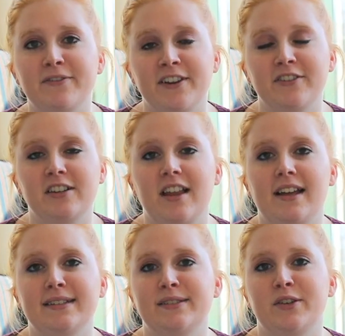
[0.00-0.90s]
favorite
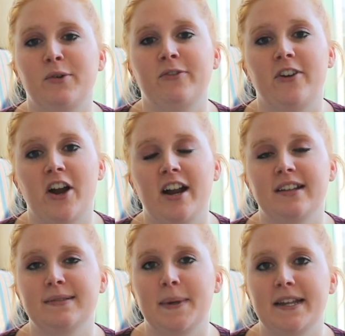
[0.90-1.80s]
class so far
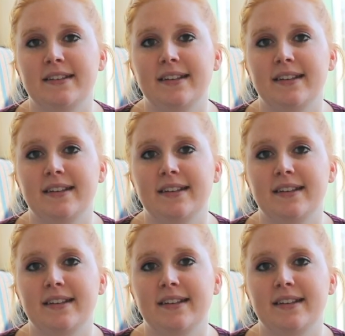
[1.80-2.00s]
has been